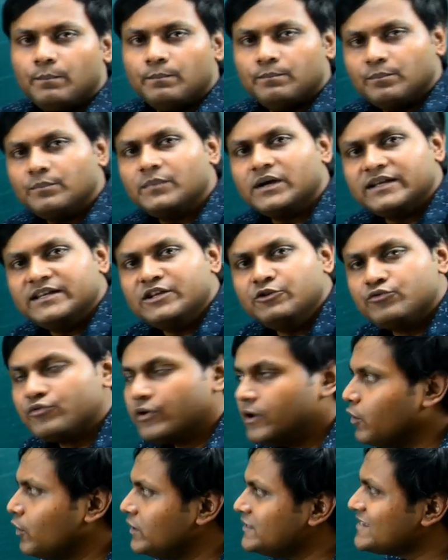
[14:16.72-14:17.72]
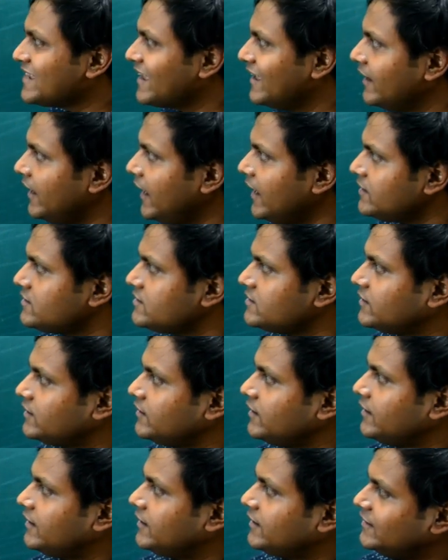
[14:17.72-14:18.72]
a neutrino is
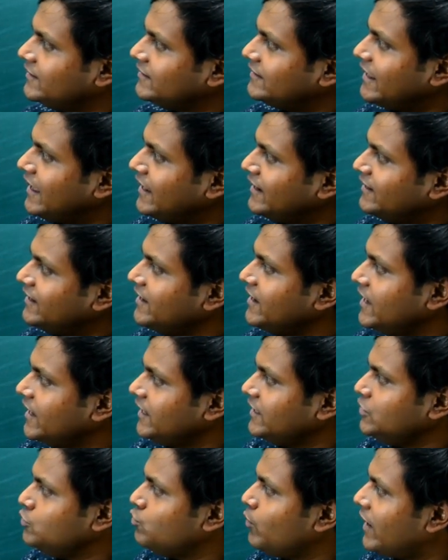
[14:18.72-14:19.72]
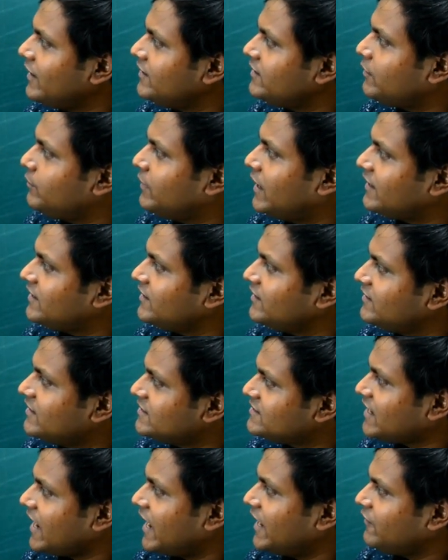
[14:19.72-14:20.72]
created, then you end up getting
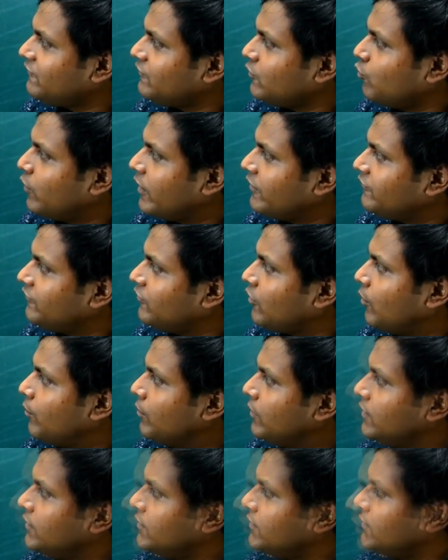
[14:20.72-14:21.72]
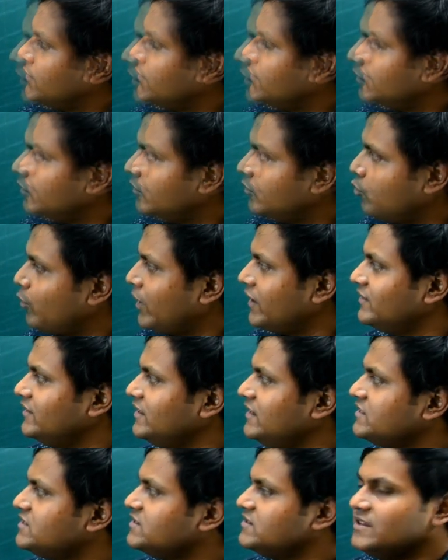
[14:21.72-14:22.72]
this kind of a waveform, where
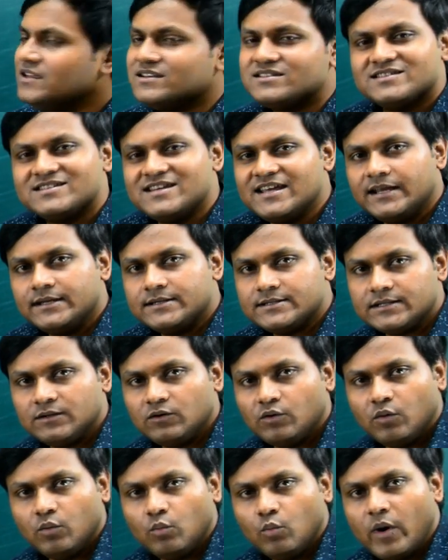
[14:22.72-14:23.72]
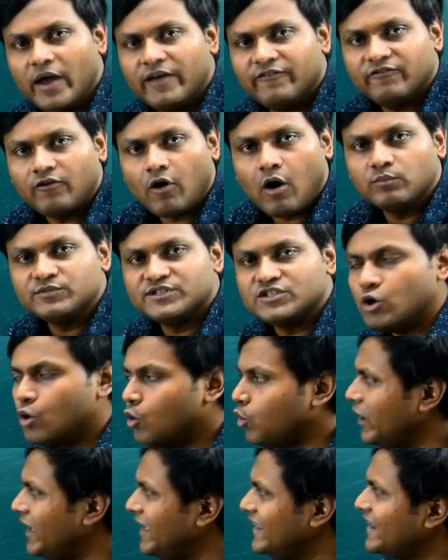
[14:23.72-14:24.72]
these distinct waveforms
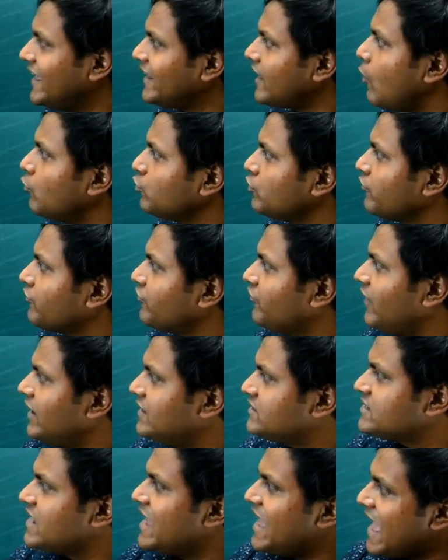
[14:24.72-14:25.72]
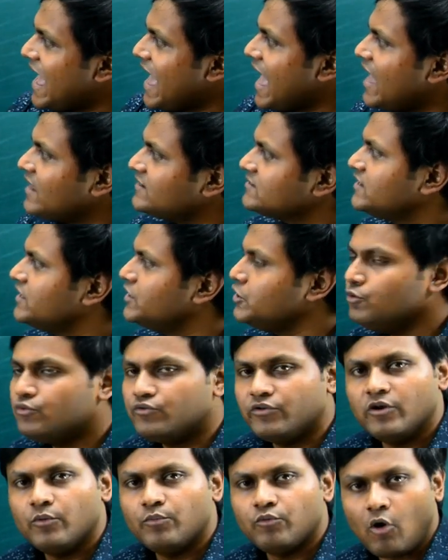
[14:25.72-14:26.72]
go in and out of phase as the
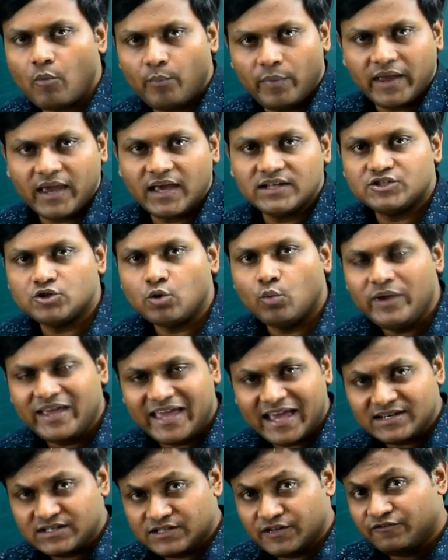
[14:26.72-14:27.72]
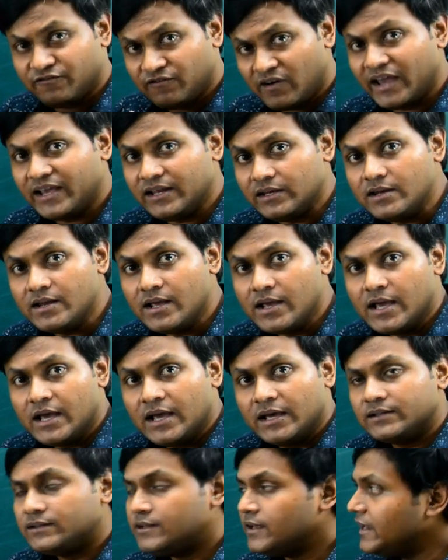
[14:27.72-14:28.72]
neutrino propagates. So we can define
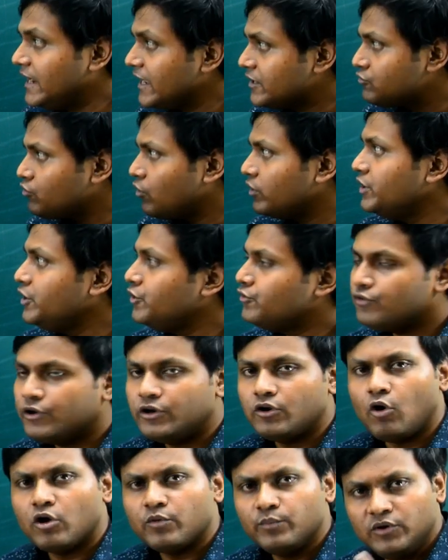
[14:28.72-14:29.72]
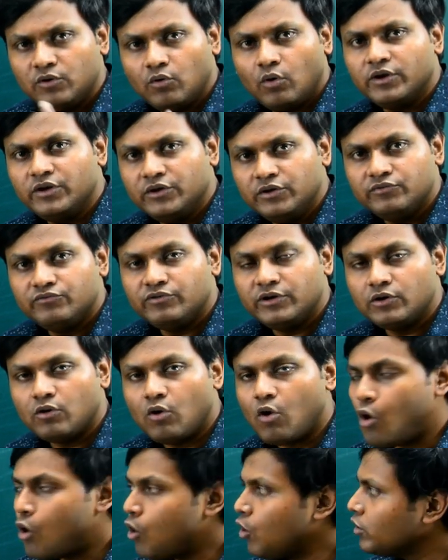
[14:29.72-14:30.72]
the electron neutrino or muon
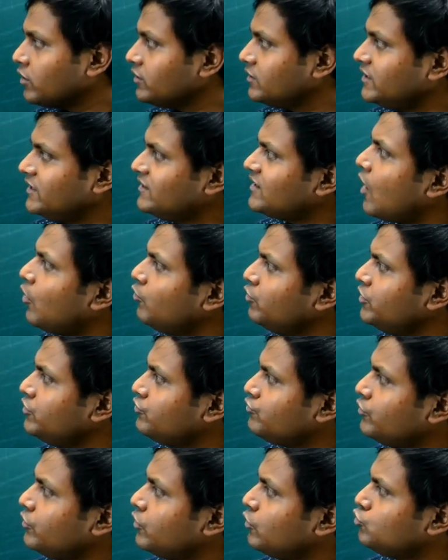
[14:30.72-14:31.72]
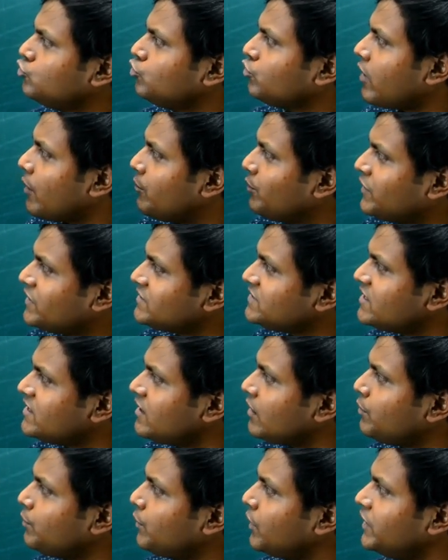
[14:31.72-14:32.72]
neutrino or the tau neutrino to
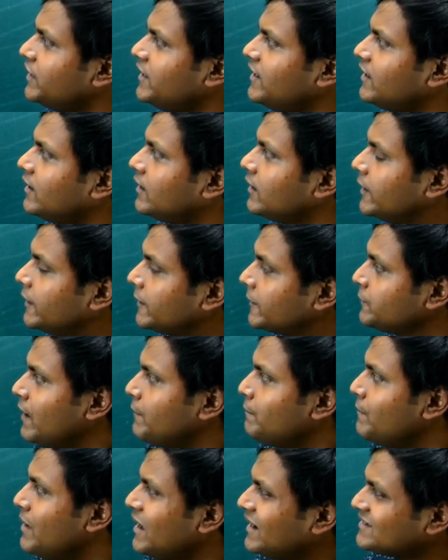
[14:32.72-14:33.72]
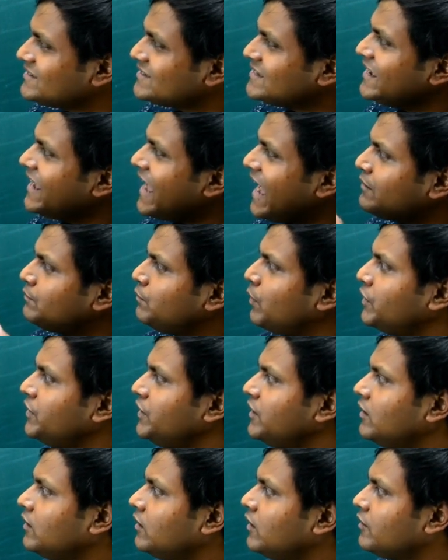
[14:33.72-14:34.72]
represent a particular mixing at
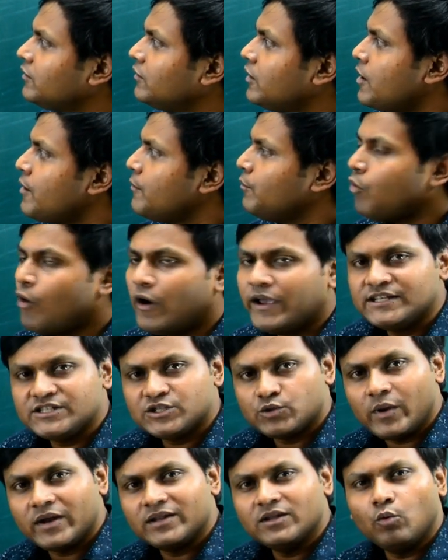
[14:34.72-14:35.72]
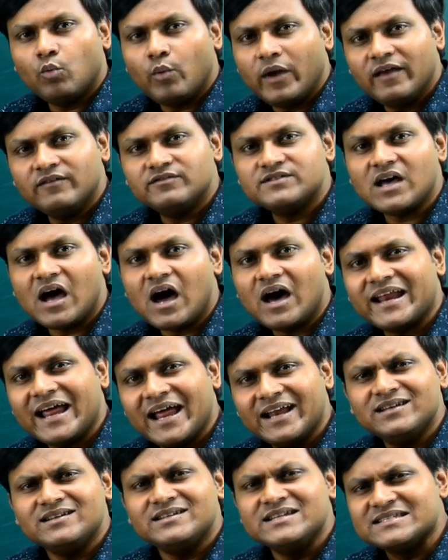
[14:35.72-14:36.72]
particular points where the waves are
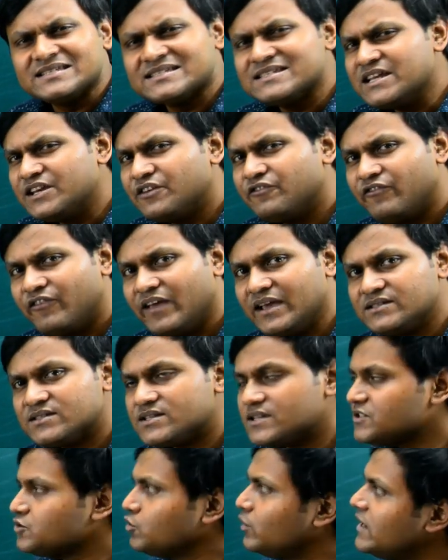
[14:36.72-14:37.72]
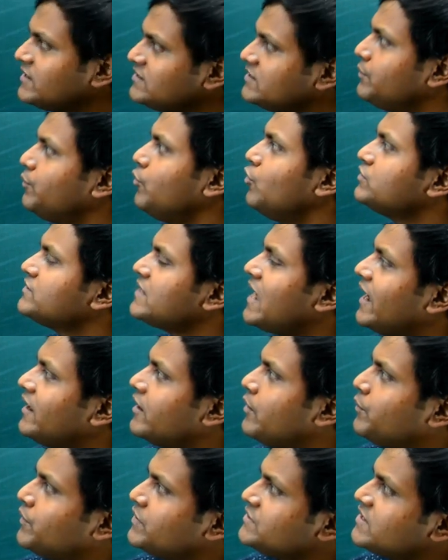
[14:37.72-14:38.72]
at distinct phases. So let's suppose I
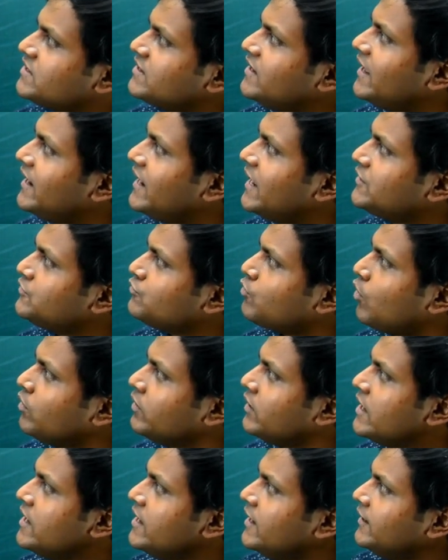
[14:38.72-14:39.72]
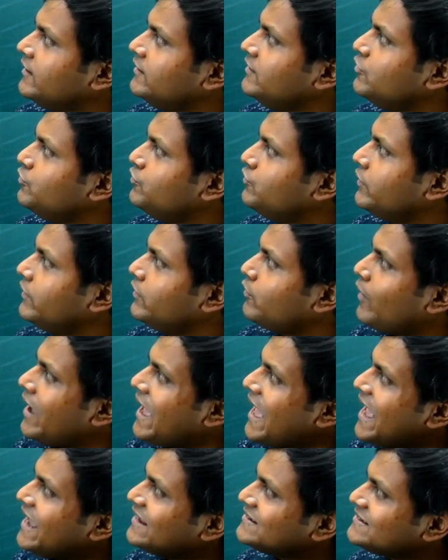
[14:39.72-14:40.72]
represent the electron neutrino
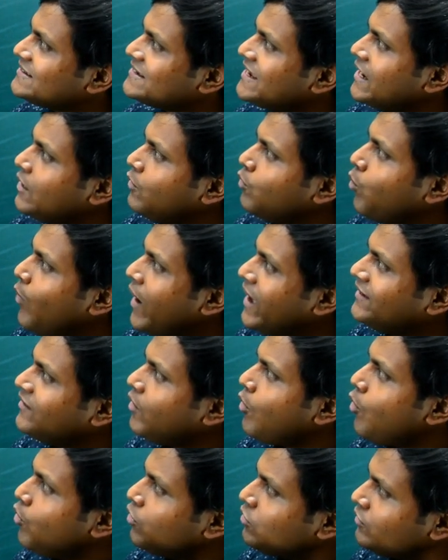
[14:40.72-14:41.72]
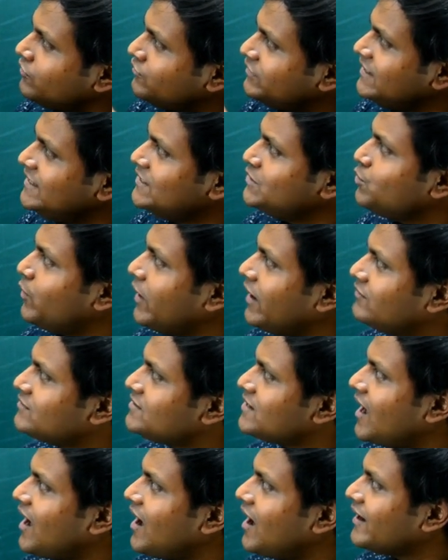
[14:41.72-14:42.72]
as when all of these
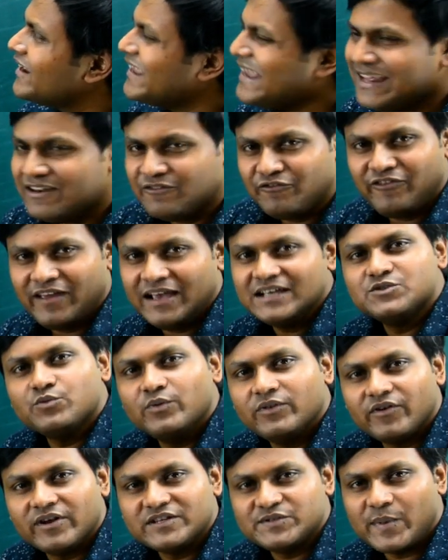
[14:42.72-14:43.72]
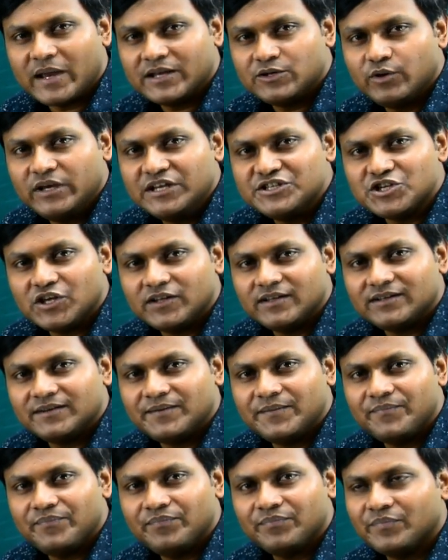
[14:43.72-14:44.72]
waves are in phase with respect to each
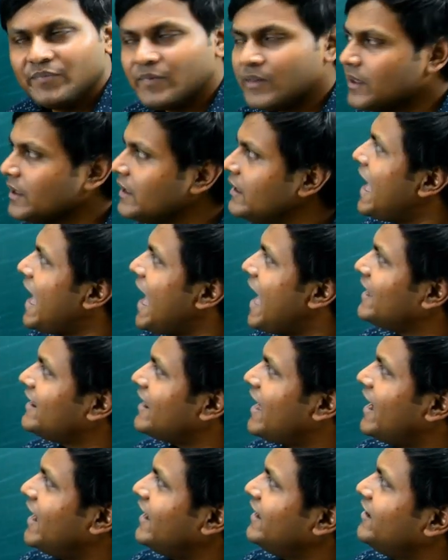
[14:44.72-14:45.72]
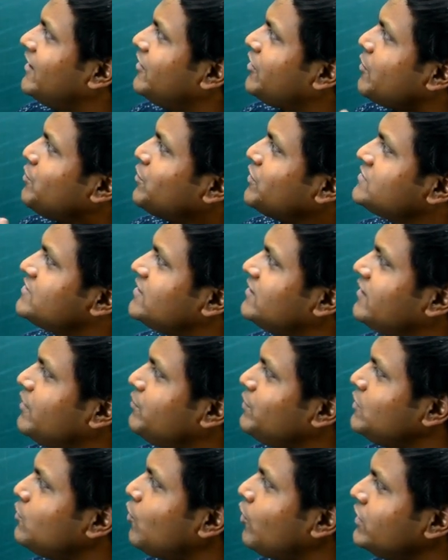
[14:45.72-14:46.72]
other. and I represent the
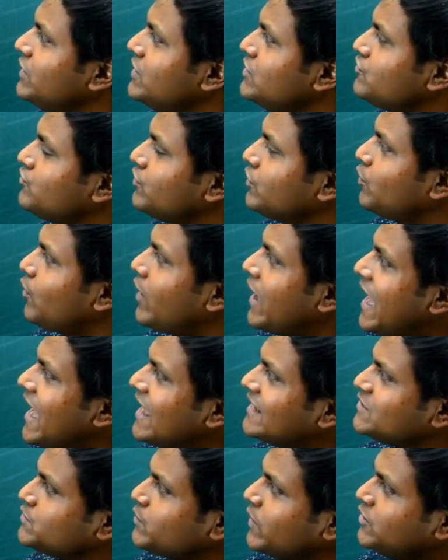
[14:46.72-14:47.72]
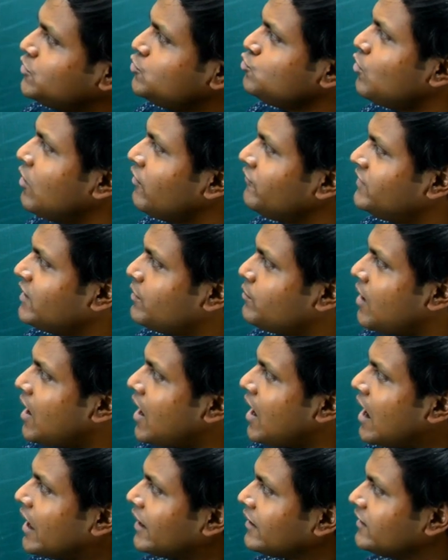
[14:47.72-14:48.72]
muon neutrino as when two of them
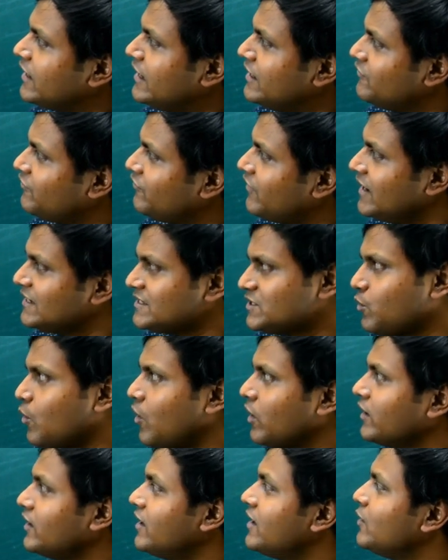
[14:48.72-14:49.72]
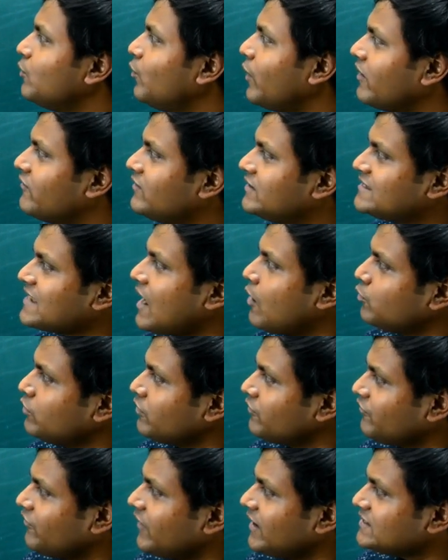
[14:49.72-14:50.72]
are in phase, one wave is
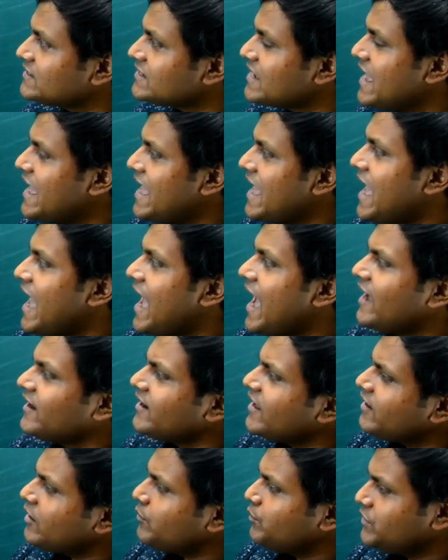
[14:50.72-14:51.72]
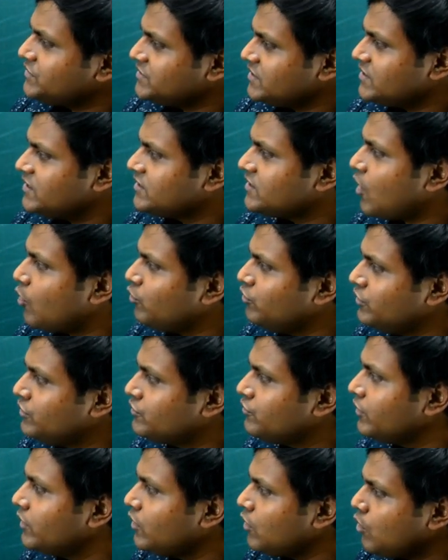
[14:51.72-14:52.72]
out of phase, and I represent the tau
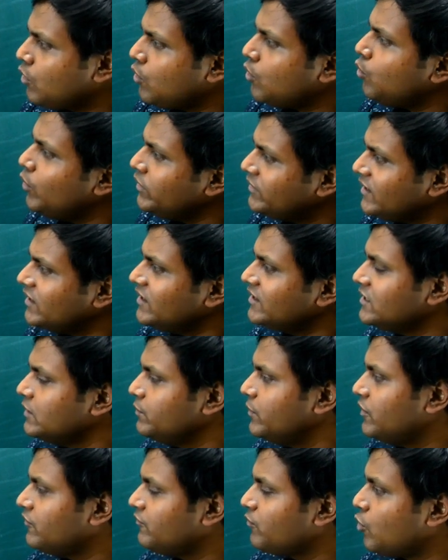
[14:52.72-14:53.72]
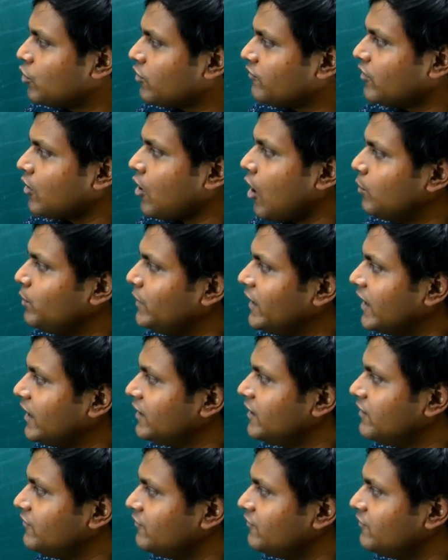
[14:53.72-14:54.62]
neutrino with a little bit of more of a complicated